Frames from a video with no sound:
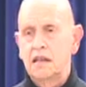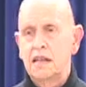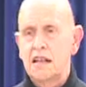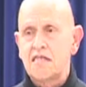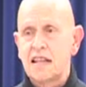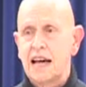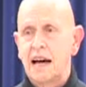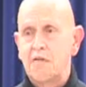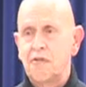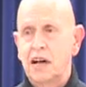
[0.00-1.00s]
to this day,
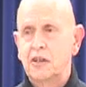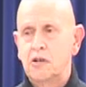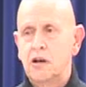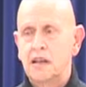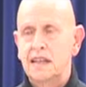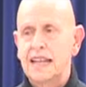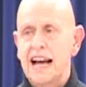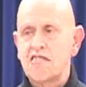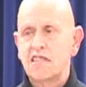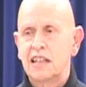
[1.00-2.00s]
I find her a
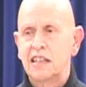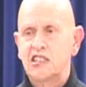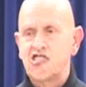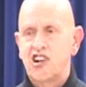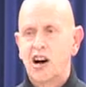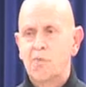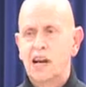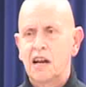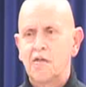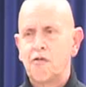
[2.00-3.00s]
dazzlingly
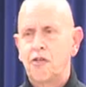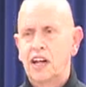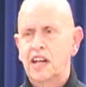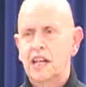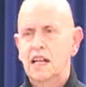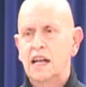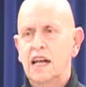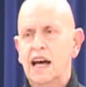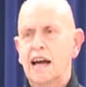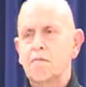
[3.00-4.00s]
charming and funny
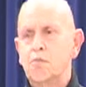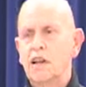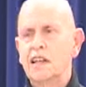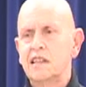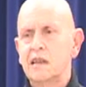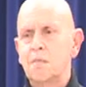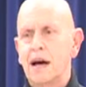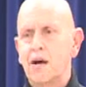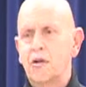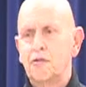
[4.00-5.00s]
and brilliantly
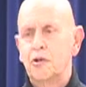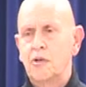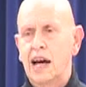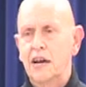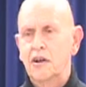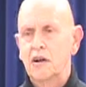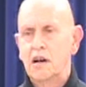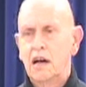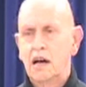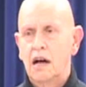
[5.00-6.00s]
powerful
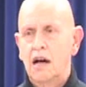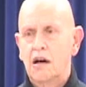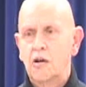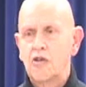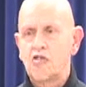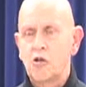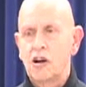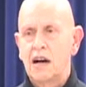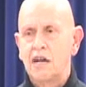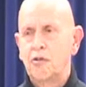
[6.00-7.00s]
writer whose
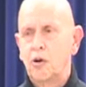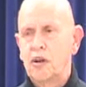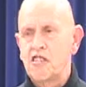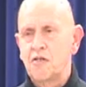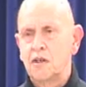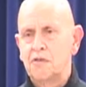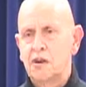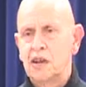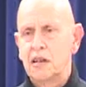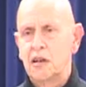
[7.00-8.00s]
work I've always felt
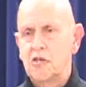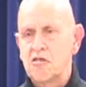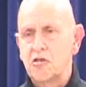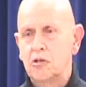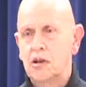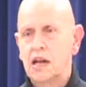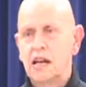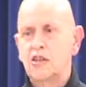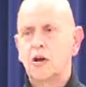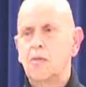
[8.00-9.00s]
very close to,
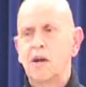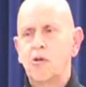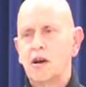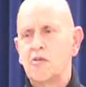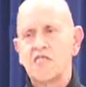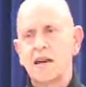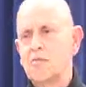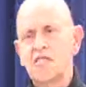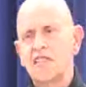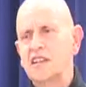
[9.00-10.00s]
though my work
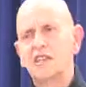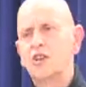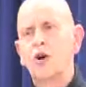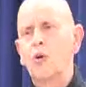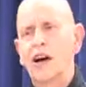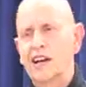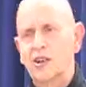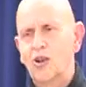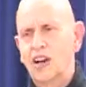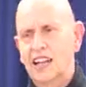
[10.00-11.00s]
resembles it in no way
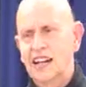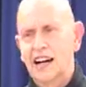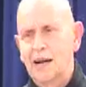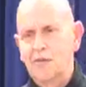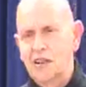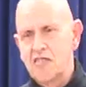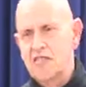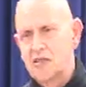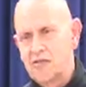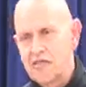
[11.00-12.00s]
at all on an obvious
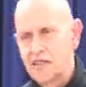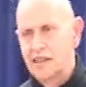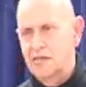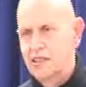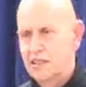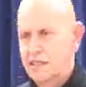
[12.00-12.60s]
surface level.